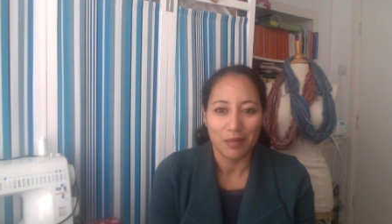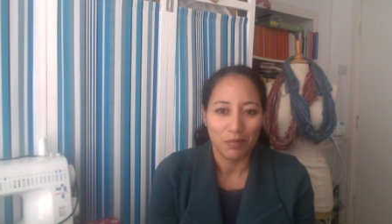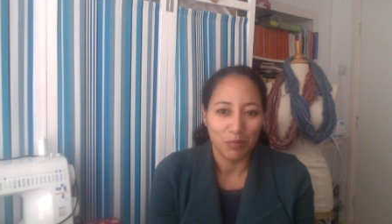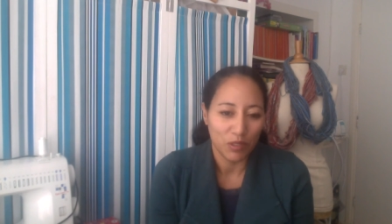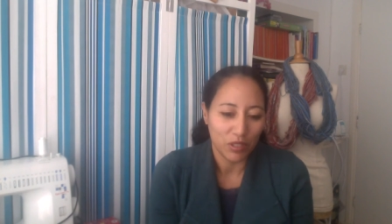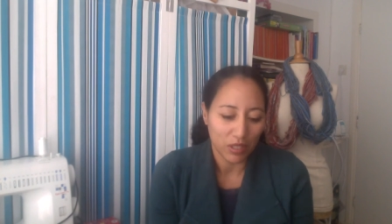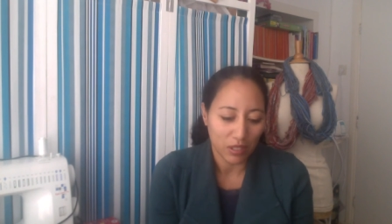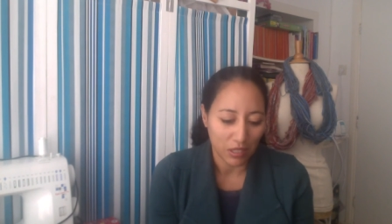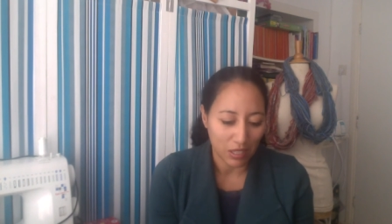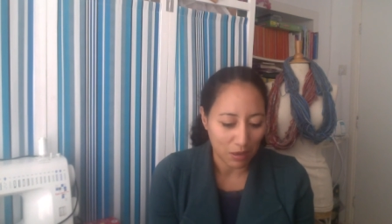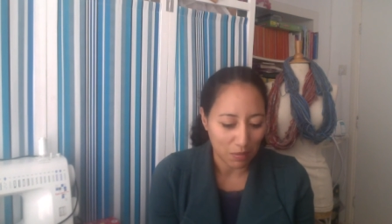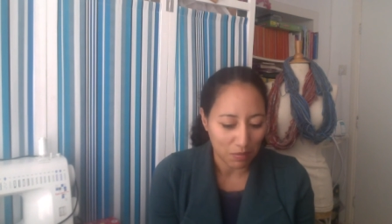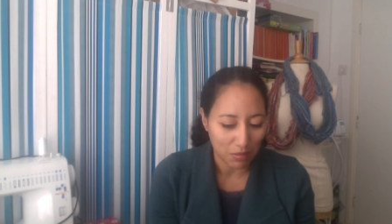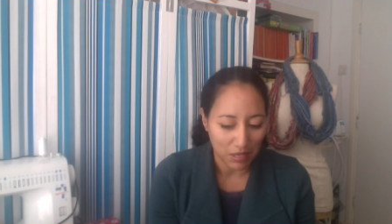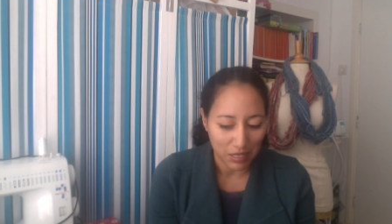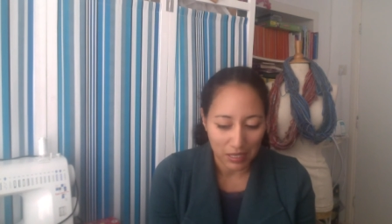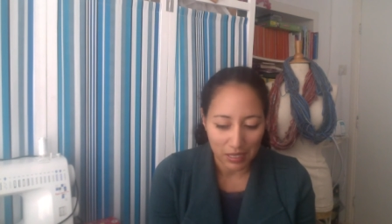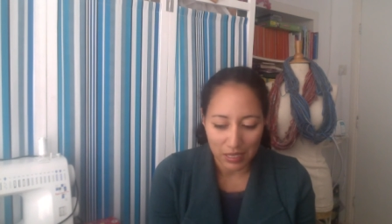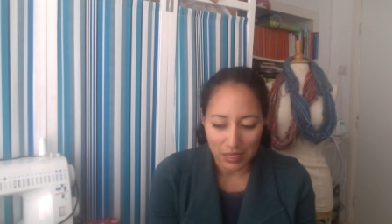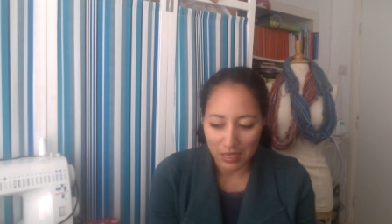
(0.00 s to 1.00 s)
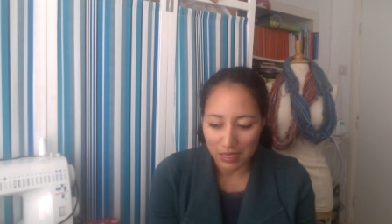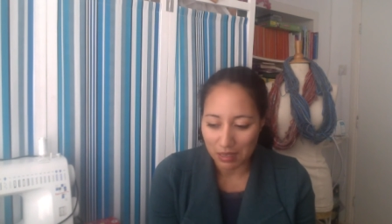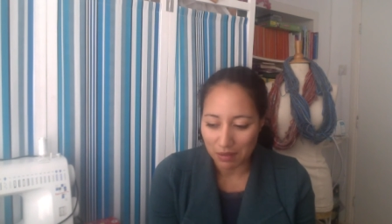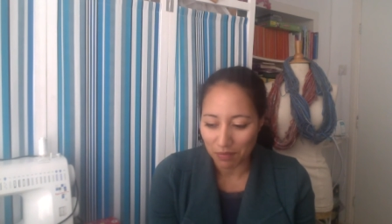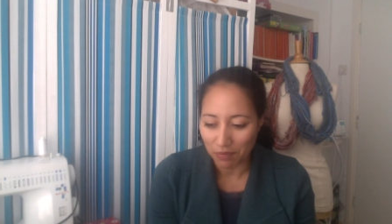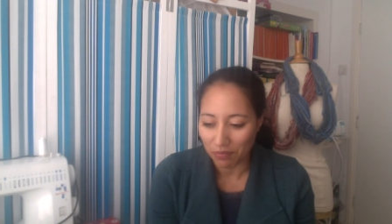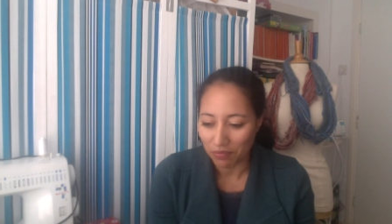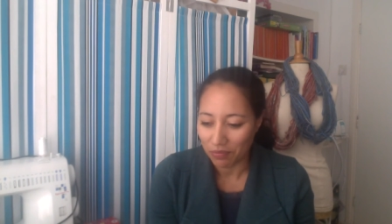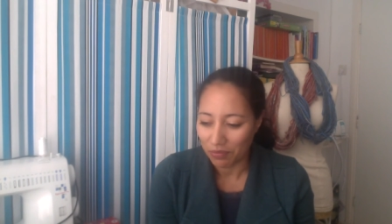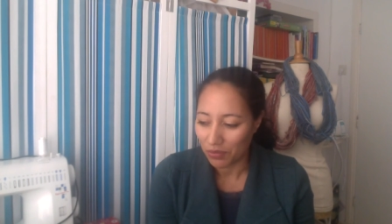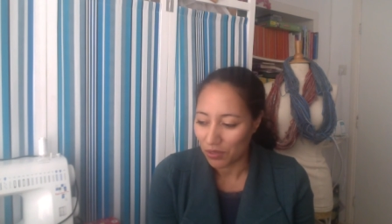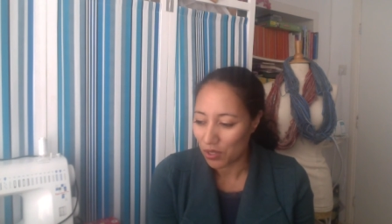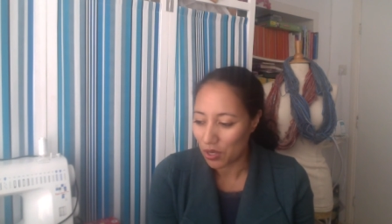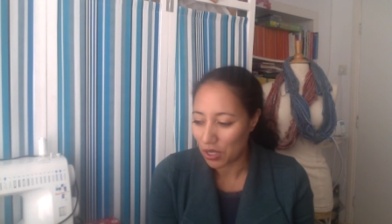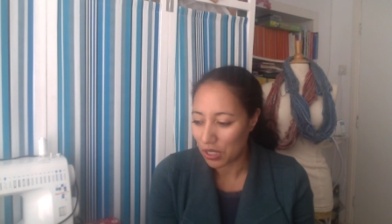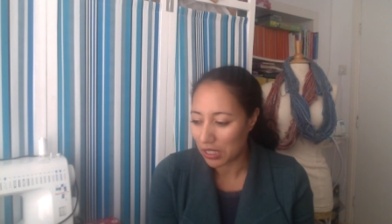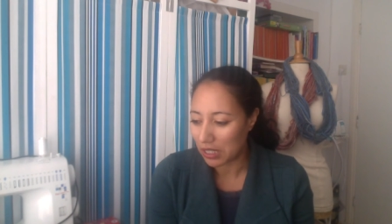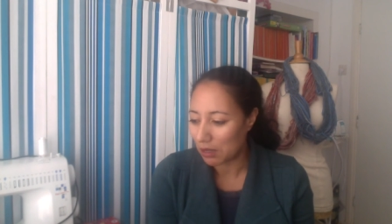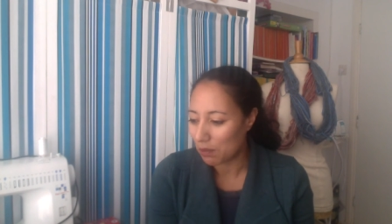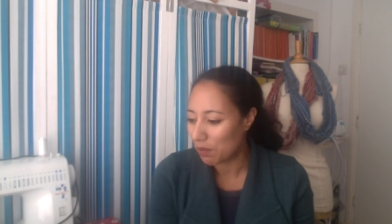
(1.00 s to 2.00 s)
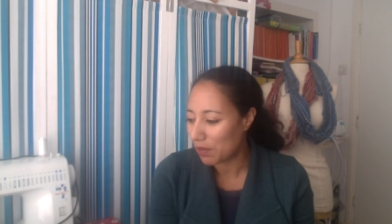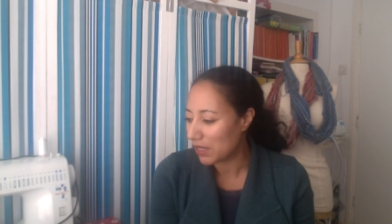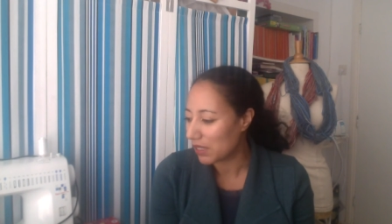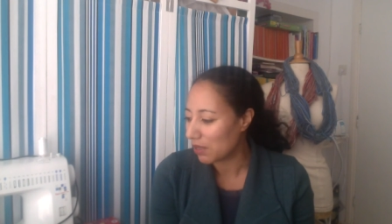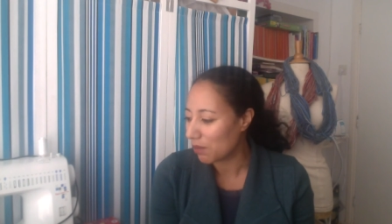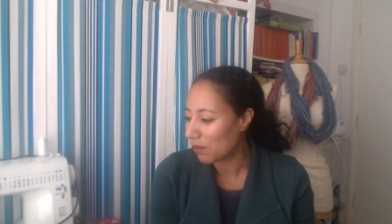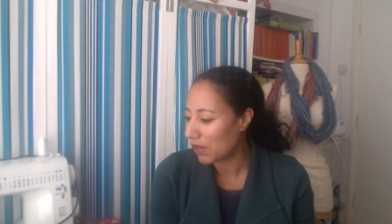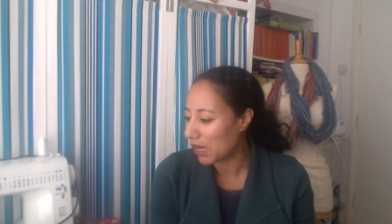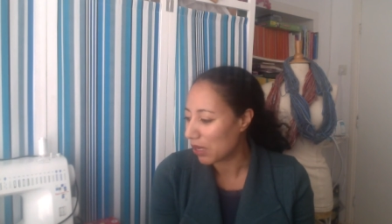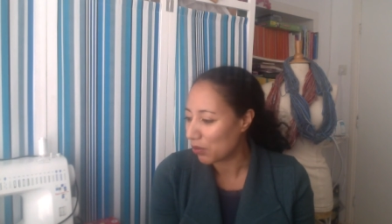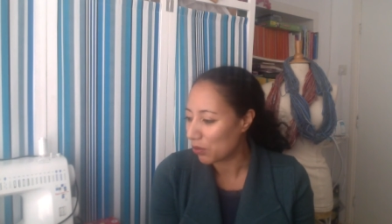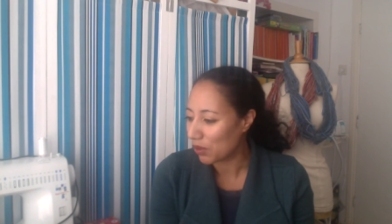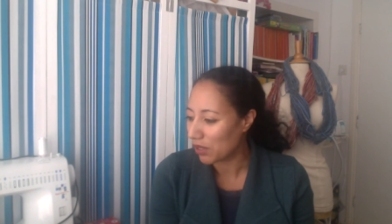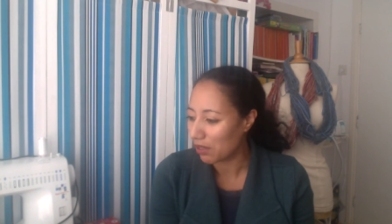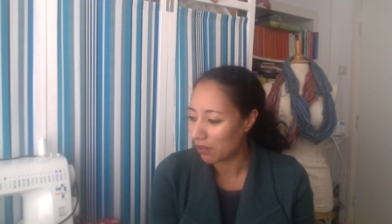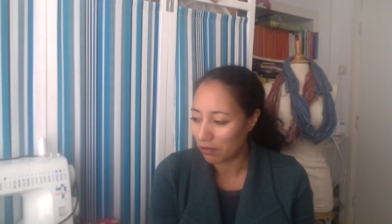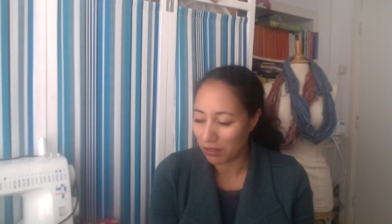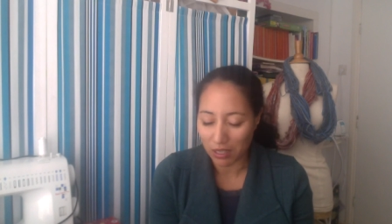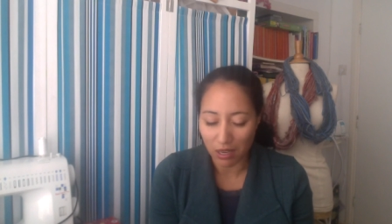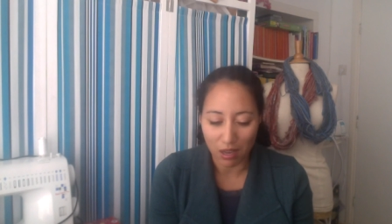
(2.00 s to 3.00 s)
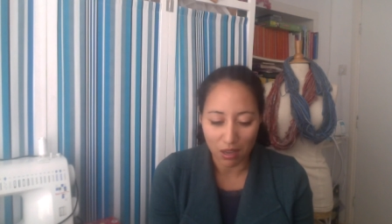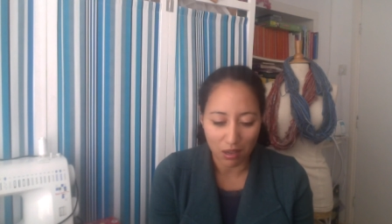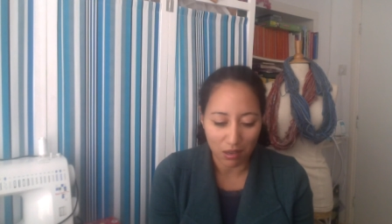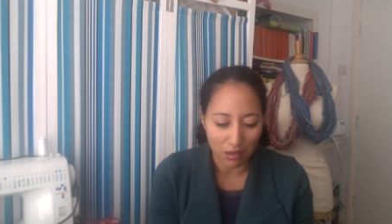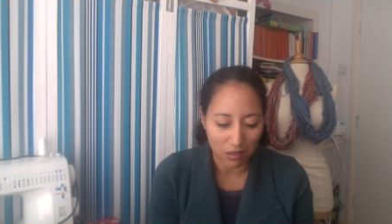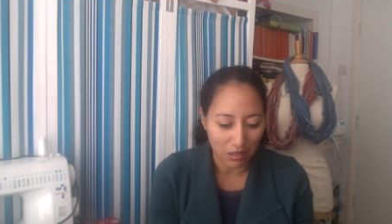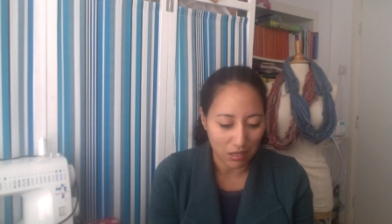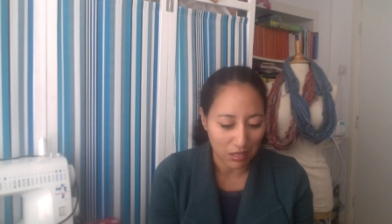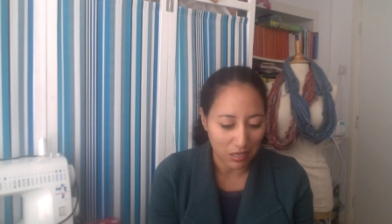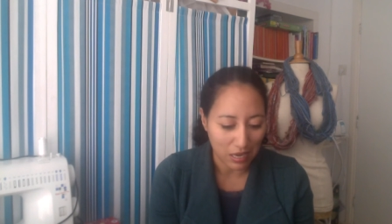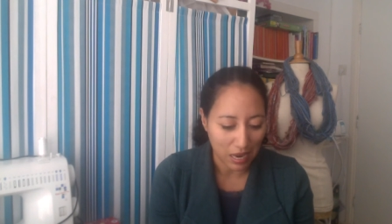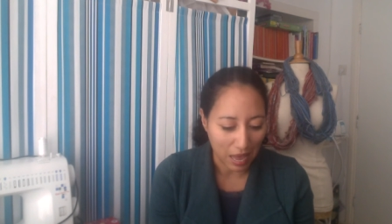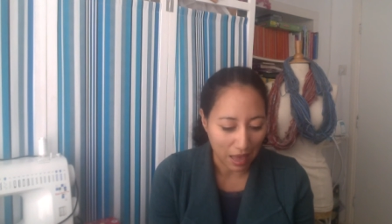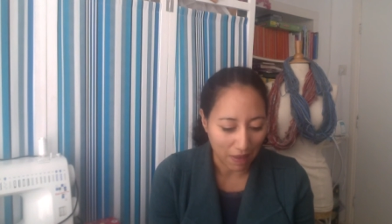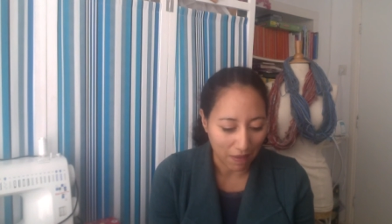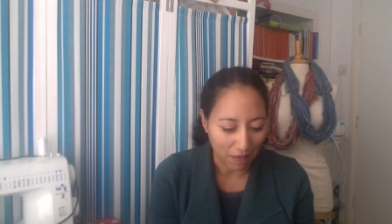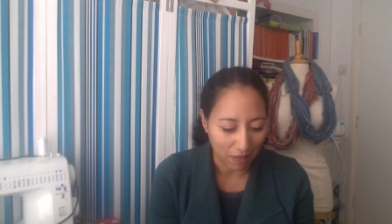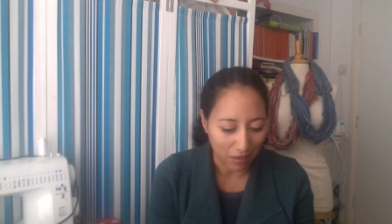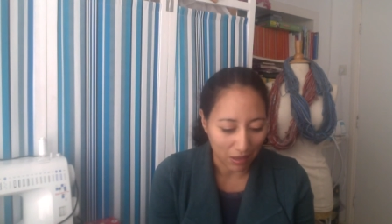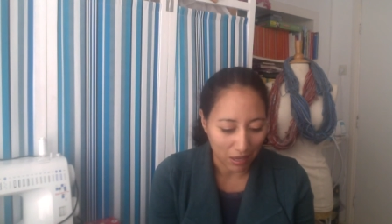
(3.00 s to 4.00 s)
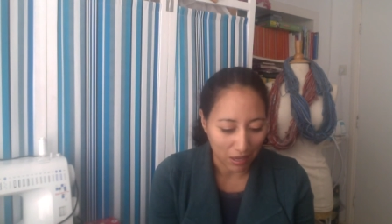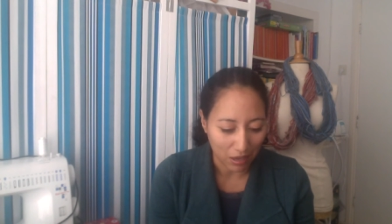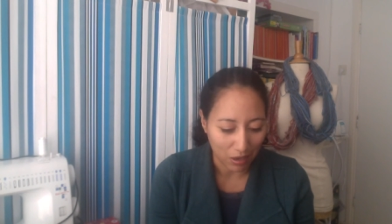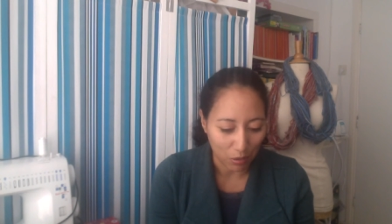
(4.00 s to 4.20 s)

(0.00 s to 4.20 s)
Just simply talking a bit about what I've done and